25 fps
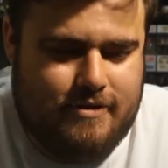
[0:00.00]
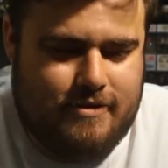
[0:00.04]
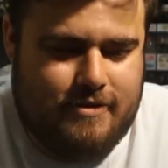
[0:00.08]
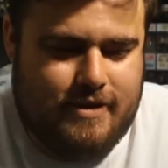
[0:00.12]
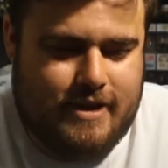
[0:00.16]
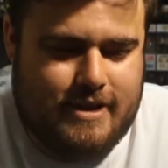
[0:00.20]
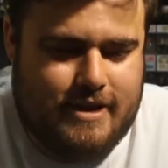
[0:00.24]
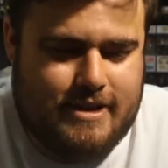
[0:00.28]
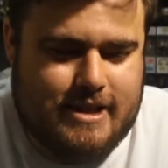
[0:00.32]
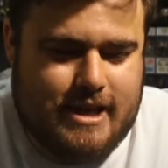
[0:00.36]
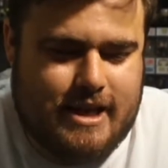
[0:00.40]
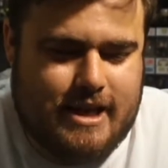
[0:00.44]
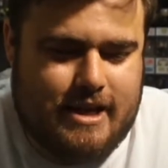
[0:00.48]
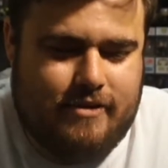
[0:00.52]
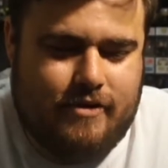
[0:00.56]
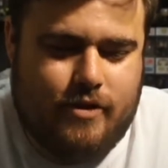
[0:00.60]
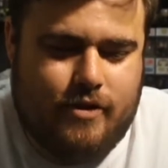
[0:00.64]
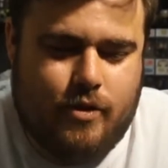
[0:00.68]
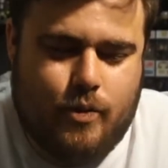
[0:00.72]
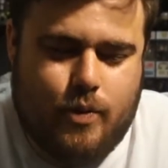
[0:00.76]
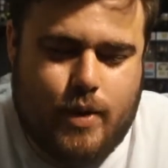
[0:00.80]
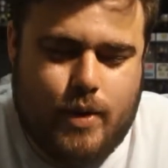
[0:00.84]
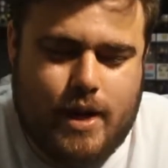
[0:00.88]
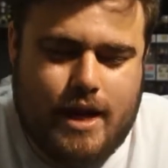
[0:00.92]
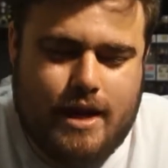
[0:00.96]
it's kind of
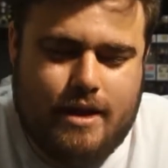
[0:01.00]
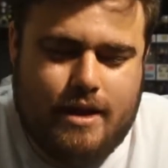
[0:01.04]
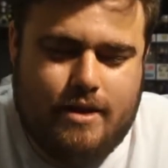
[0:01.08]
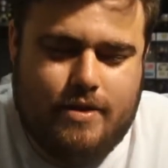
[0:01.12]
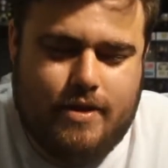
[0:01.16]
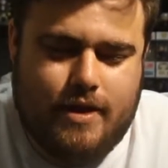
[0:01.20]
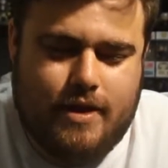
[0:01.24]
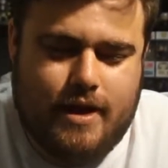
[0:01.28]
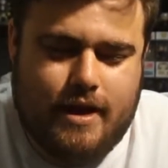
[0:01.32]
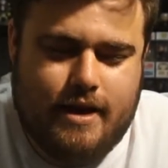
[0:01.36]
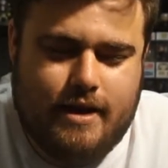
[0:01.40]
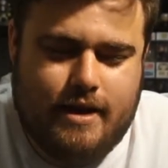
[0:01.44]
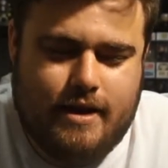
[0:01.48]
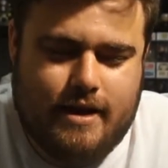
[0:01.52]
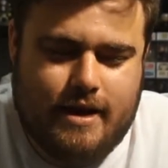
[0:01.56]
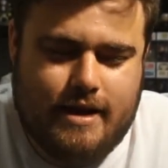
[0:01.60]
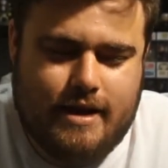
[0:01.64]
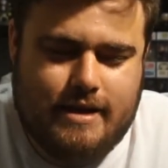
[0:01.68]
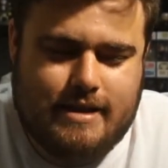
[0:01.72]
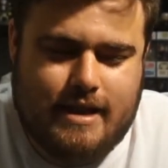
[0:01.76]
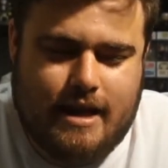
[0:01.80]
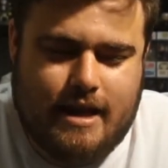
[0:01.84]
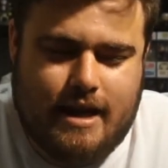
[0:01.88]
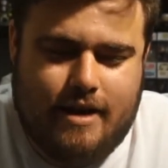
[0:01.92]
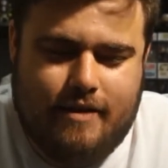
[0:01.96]
a weird thing,
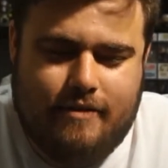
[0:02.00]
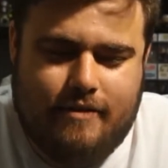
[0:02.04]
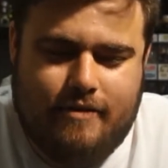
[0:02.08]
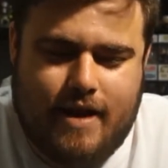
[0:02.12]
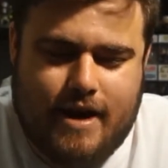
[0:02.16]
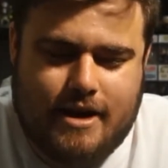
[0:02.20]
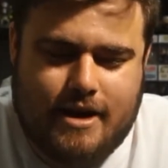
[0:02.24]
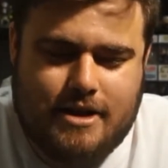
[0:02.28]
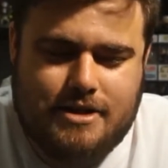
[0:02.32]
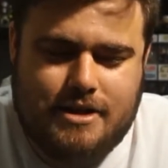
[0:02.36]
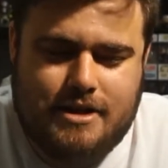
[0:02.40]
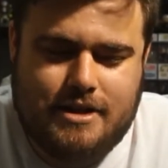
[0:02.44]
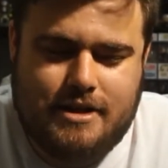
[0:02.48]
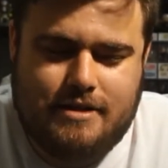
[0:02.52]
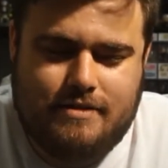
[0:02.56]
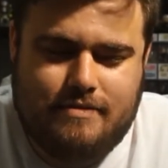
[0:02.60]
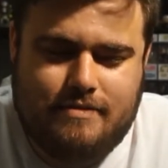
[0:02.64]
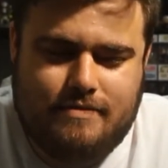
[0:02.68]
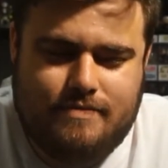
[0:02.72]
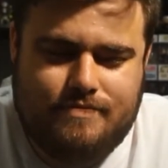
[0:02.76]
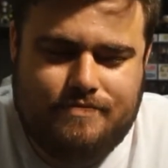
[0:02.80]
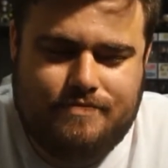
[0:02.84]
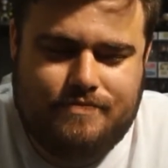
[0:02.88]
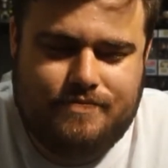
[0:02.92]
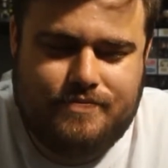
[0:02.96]
is that I've actually
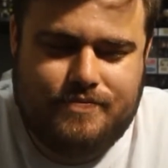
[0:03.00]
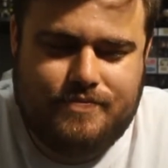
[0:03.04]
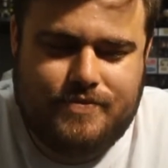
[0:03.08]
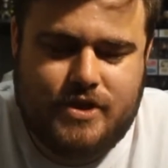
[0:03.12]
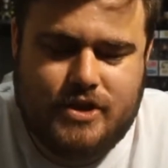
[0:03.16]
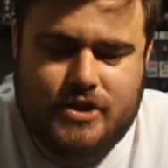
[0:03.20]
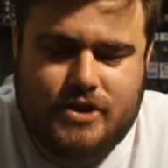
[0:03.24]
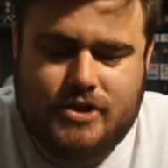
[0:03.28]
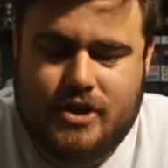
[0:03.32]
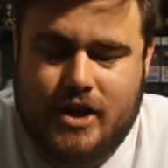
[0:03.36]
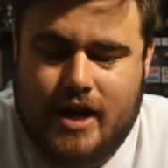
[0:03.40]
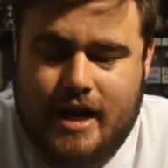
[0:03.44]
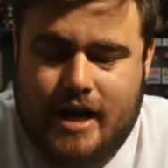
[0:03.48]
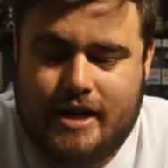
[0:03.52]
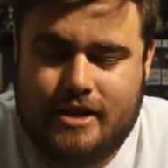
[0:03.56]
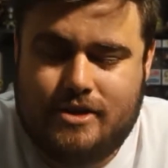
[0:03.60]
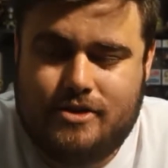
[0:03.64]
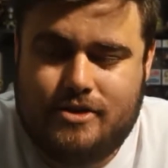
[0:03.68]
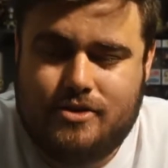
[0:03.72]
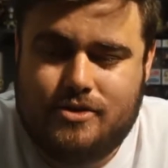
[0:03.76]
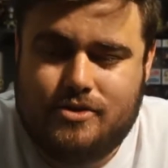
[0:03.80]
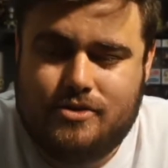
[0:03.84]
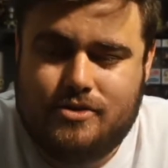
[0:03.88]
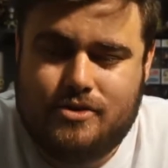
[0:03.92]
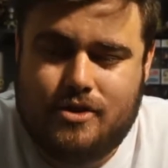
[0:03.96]
decided
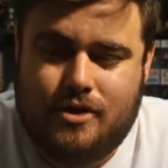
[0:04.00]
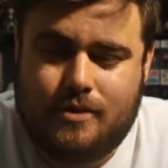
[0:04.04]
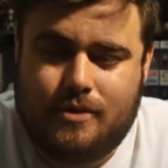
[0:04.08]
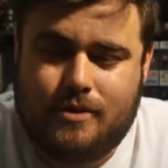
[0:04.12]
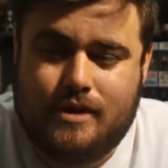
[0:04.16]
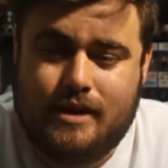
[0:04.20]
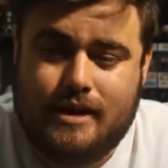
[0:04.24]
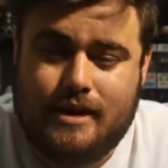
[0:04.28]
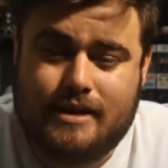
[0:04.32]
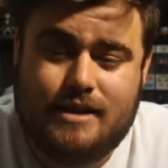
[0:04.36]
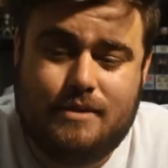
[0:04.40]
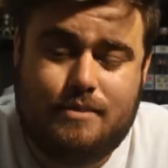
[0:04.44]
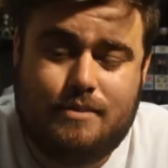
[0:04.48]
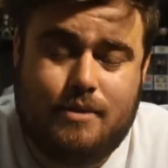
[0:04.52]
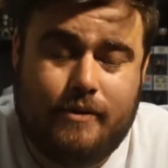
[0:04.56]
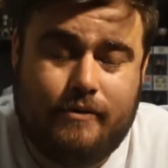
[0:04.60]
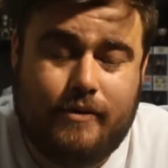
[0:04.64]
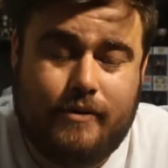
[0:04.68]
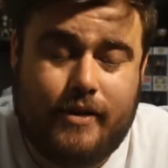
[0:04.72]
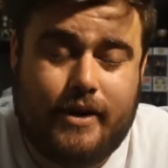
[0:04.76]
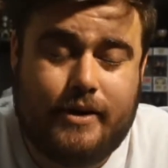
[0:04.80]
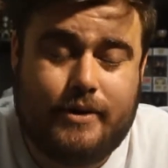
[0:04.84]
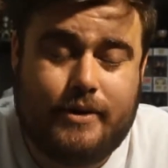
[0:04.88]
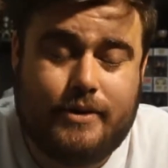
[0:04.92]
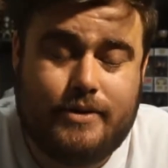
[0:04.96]
to stop collecting pop
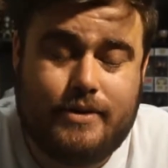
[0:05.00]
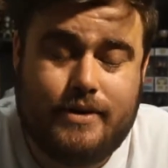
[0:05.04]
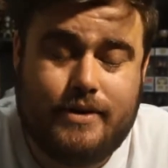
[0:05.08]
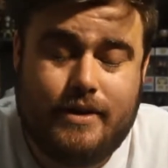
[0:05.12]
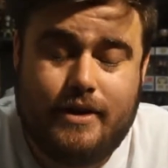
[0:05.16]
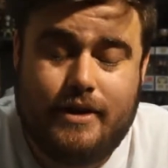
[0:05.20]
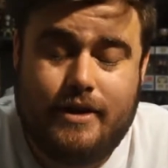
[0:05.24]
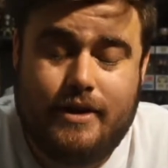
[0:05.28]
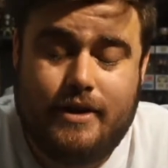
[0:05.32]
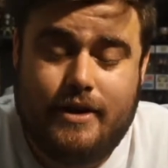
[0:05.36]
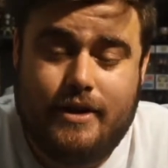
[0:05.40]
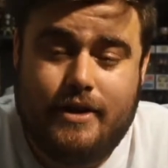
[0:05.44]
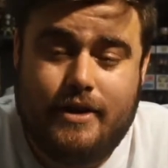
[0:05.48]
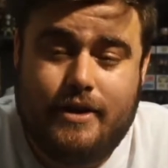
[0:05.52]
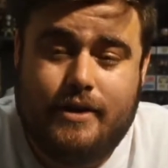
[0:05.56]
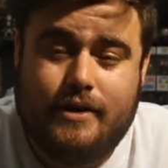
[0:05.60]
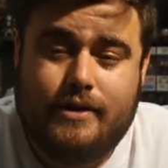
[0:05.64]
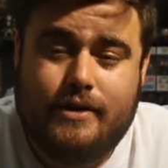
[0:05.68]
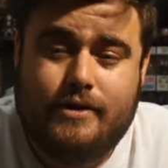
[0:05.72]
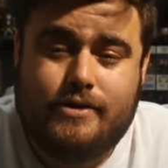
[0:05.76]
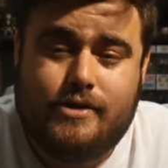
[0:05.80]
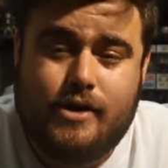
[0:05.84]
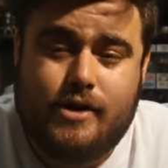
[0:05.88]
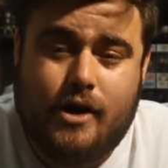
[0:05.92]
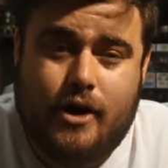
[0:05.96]
vinyls.
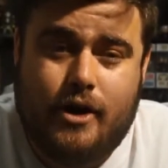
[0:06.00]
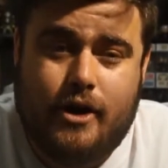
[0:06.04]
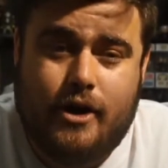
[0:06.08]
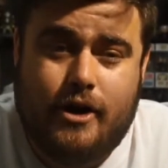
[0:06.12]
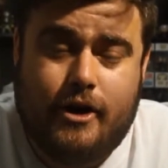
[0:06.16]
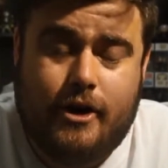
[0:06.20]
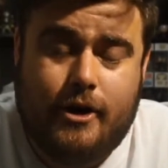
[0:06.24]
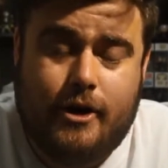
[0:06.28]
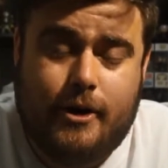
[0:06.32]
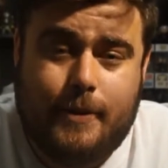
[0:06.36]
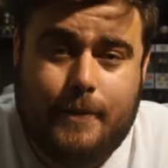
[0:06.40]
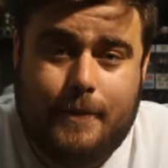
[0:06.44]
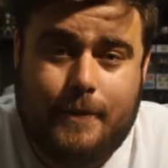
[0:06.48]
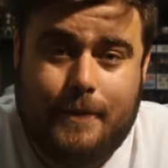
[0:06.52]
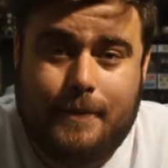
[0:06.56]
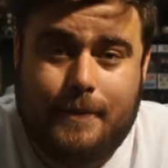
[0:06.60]
So